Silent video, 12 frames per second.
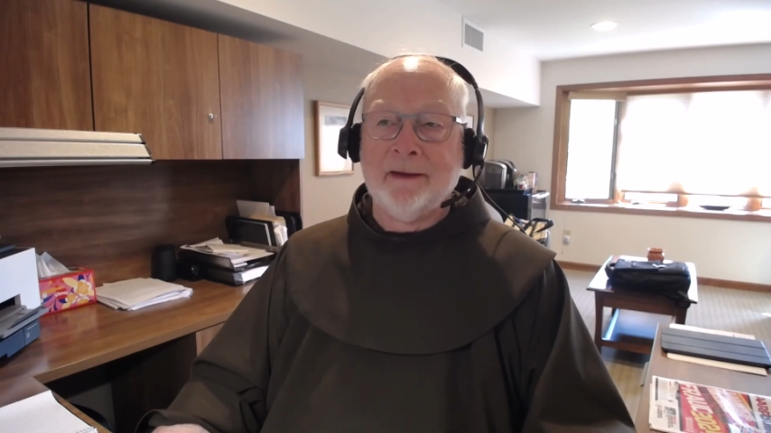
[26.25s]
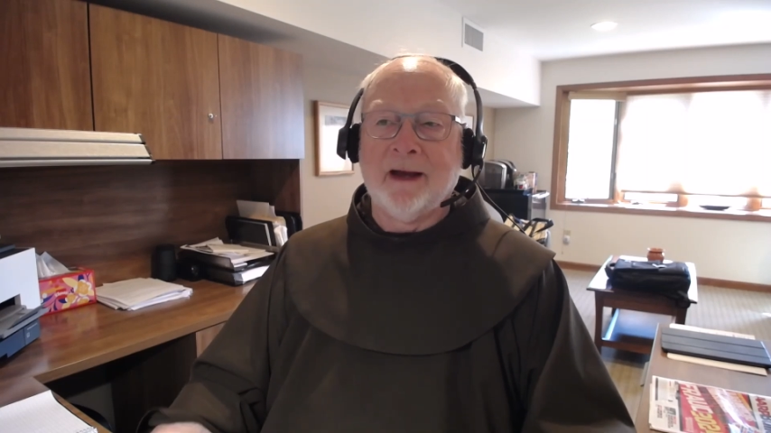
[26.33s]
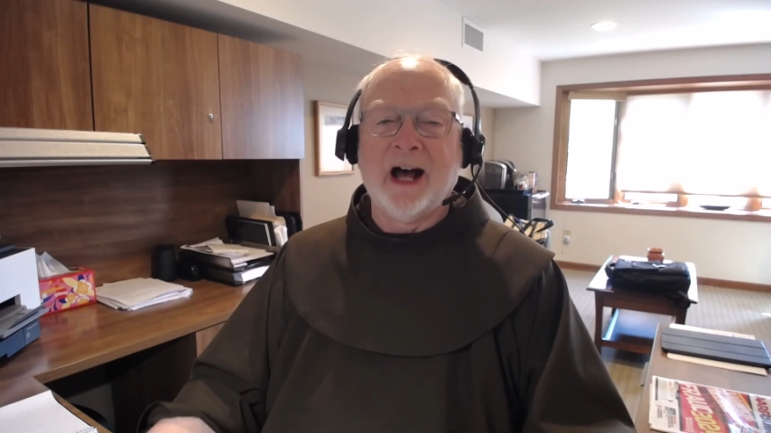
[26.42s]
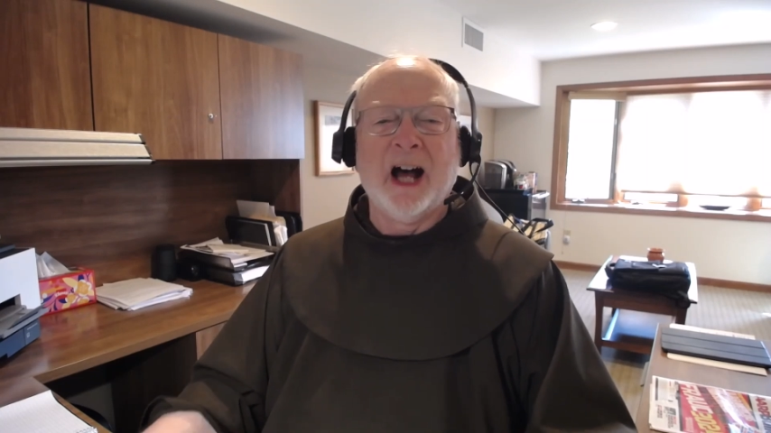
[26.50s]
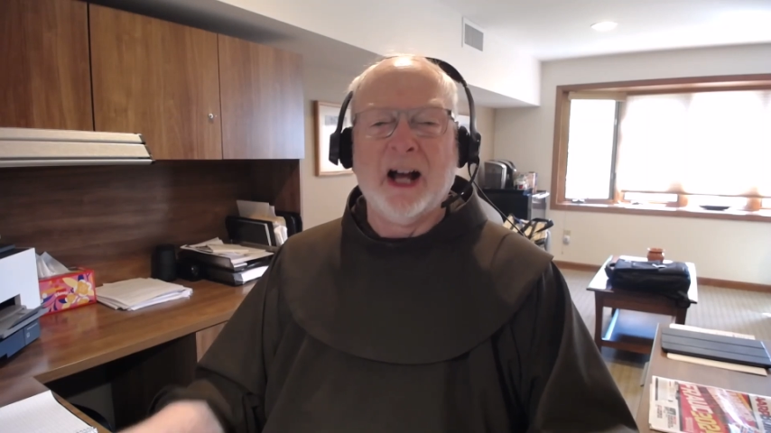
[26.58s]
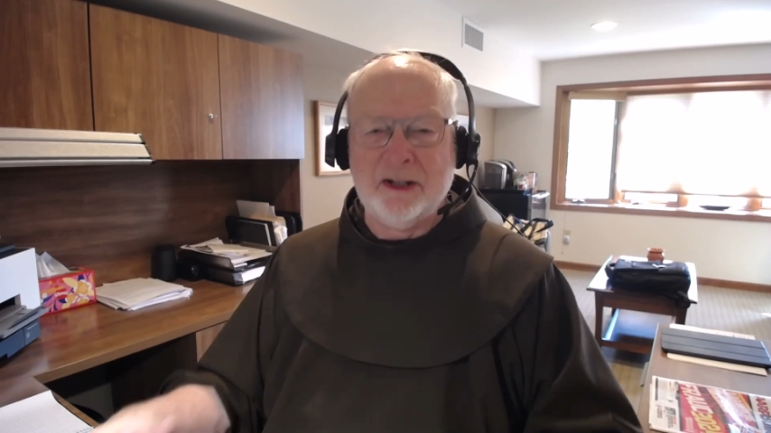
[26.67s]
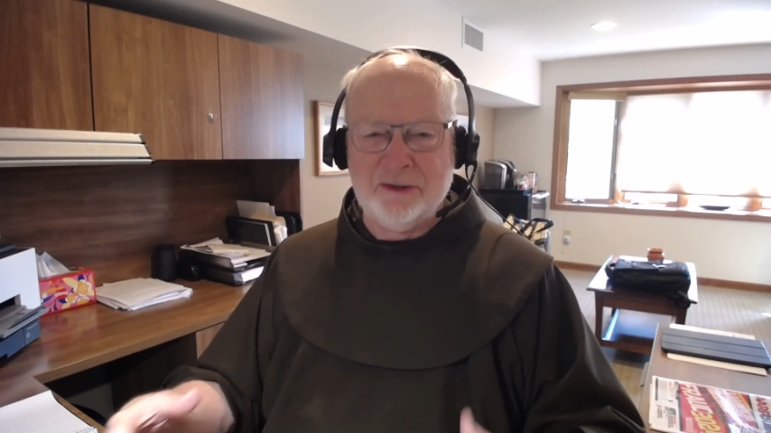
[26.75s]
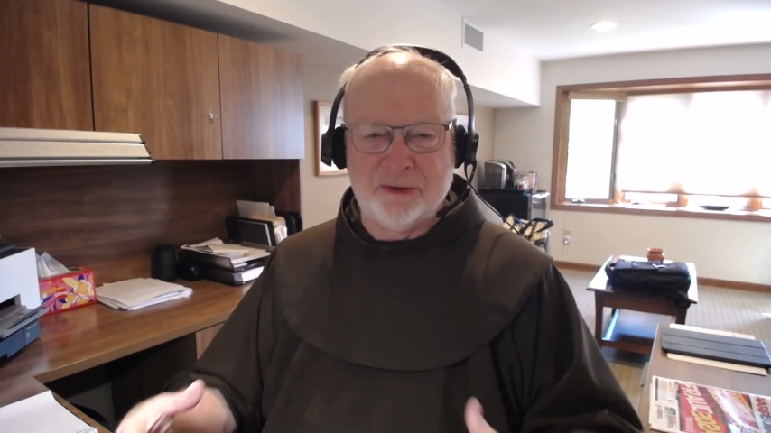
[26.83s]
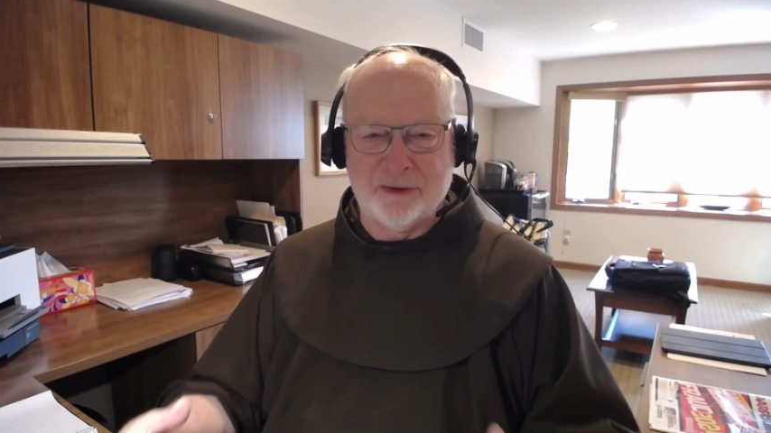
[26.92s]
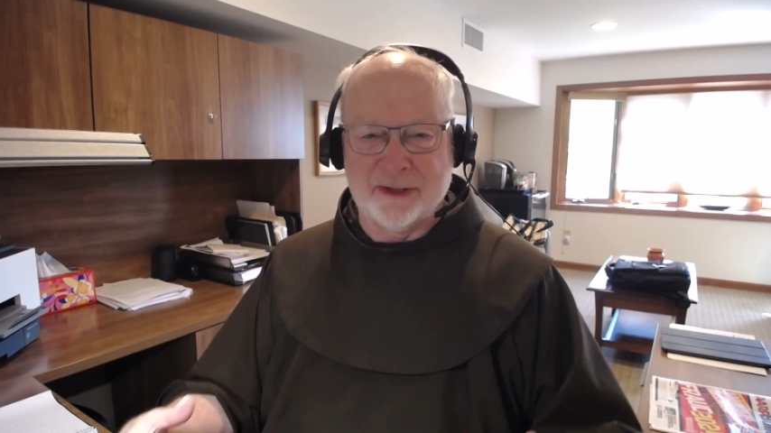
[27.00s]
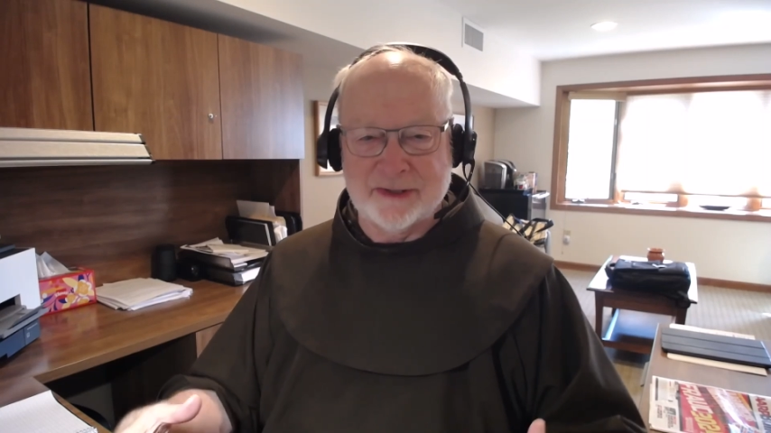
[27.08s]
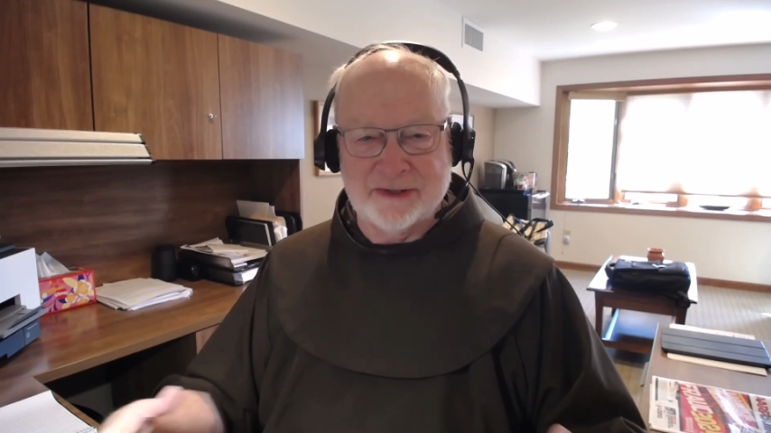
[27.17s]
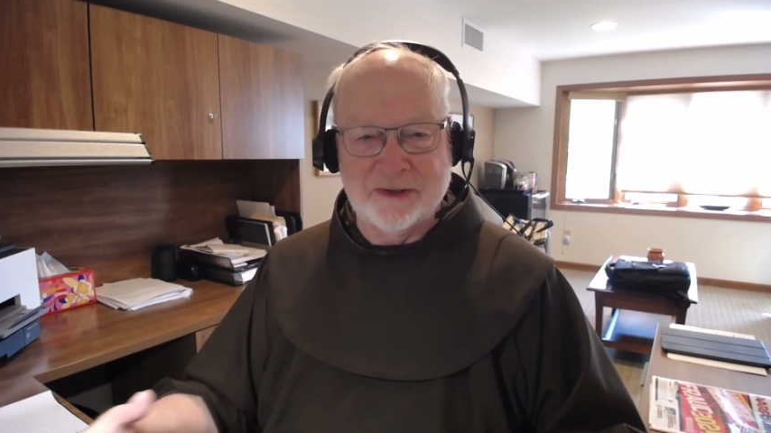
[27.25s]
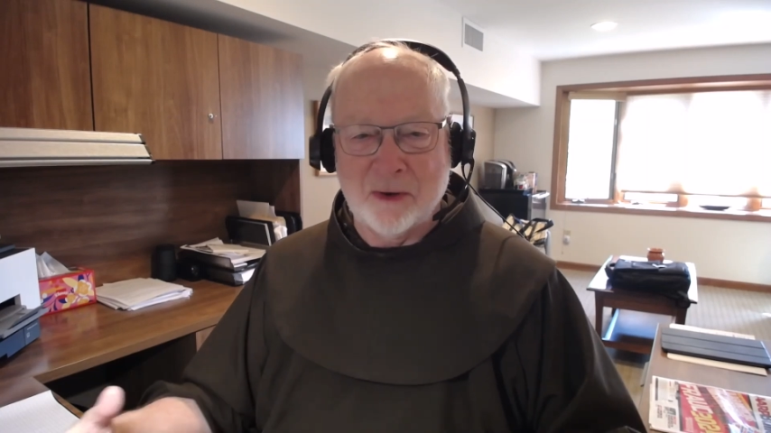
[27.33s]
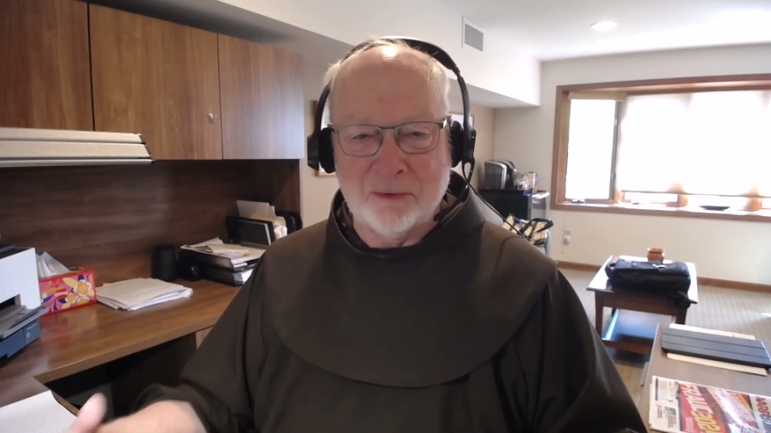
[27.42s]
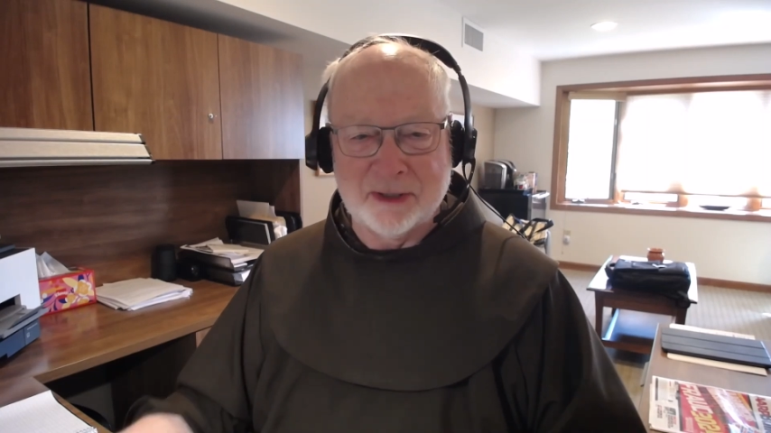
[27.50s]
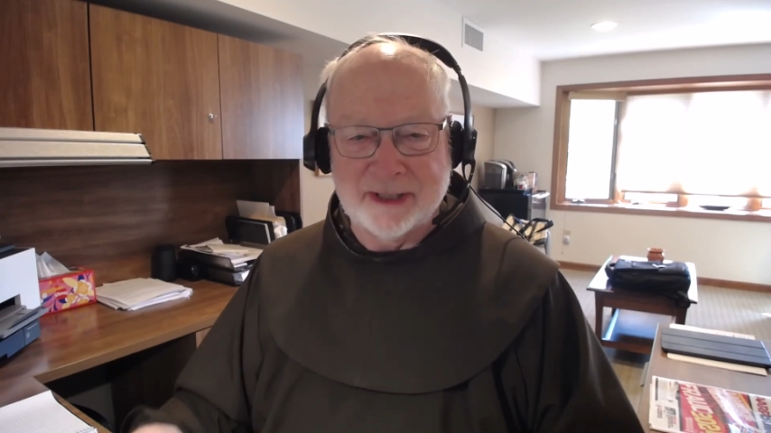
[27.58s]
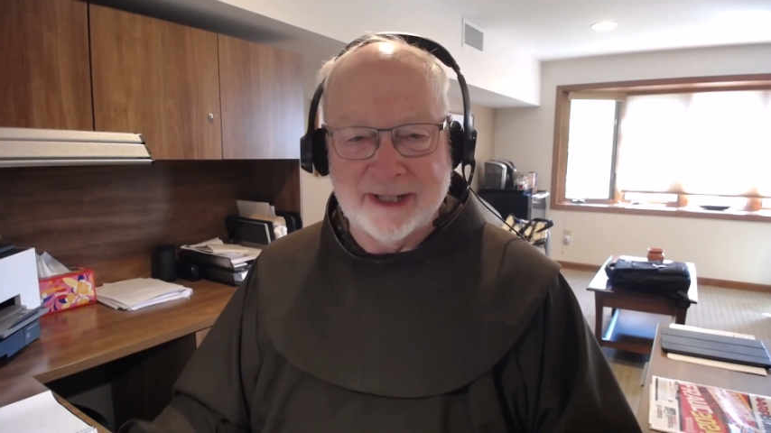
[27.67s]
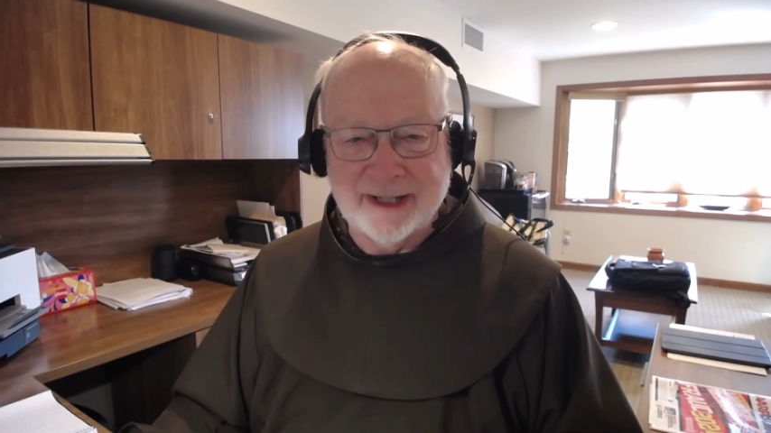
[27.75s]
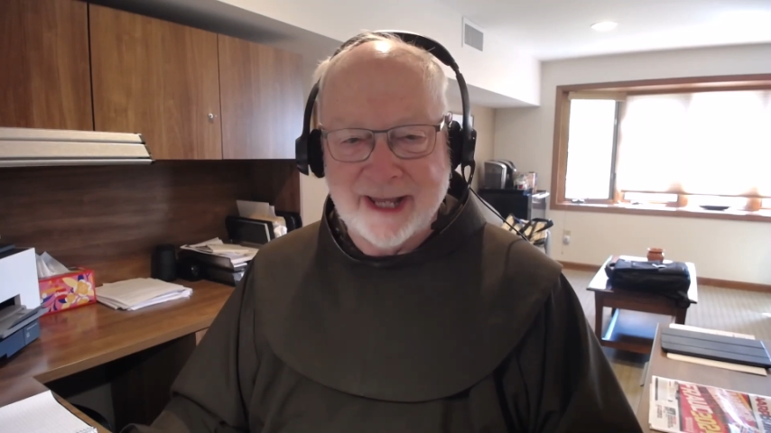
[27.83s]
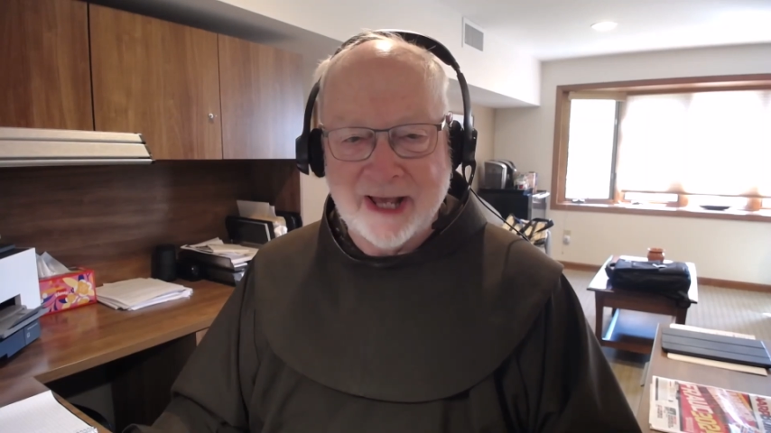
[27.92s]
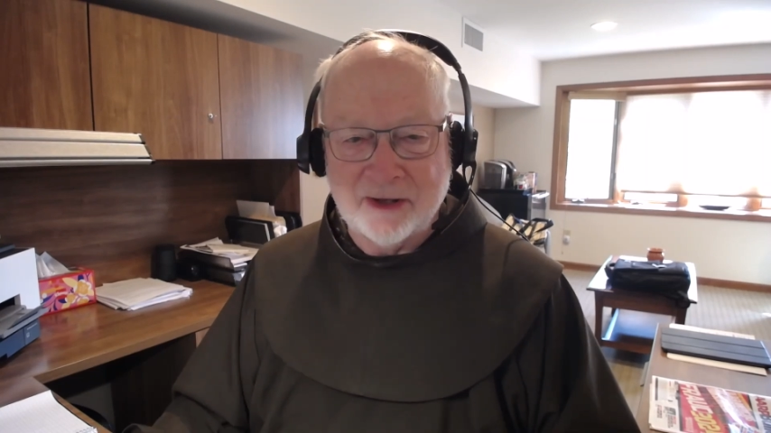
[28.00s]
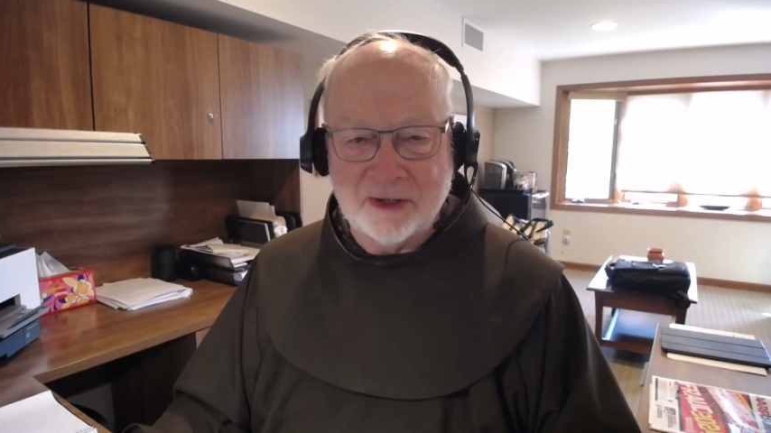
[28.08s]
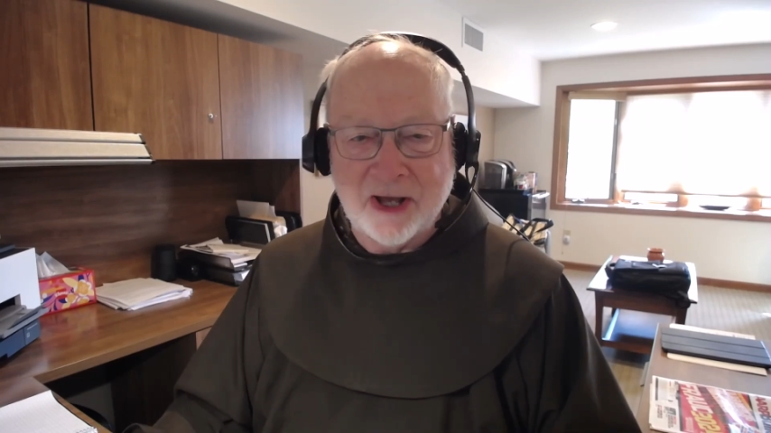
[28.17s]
hundreds, no one can count,